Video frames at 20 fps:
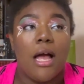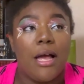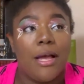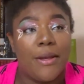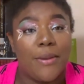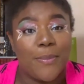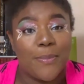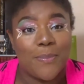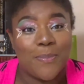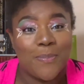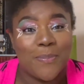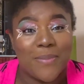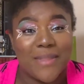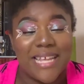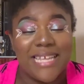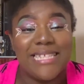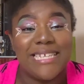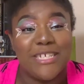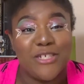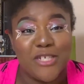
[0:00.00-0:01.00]

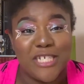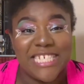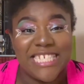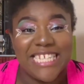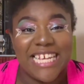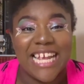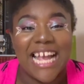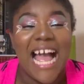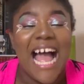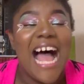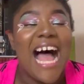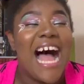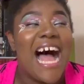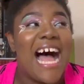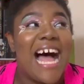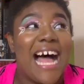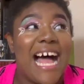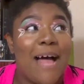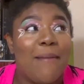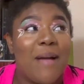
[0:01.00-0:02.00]
it's interesting.
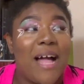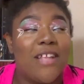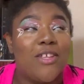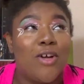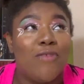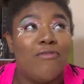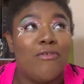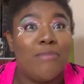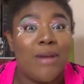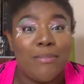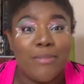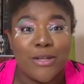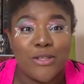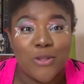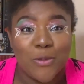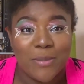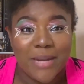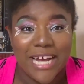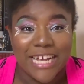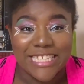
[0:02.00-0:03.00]
I don't remember
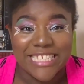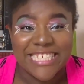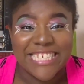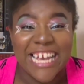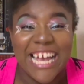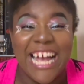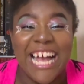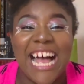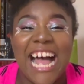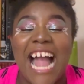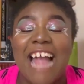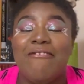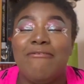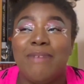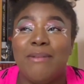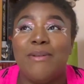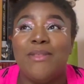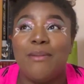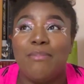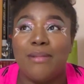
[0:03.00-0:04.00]
too much. I
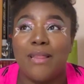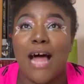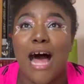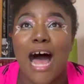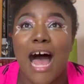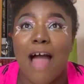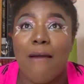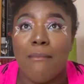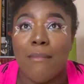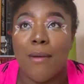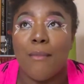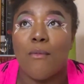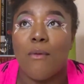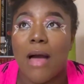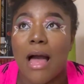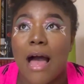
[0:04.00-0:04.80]
remember the plot, I remember what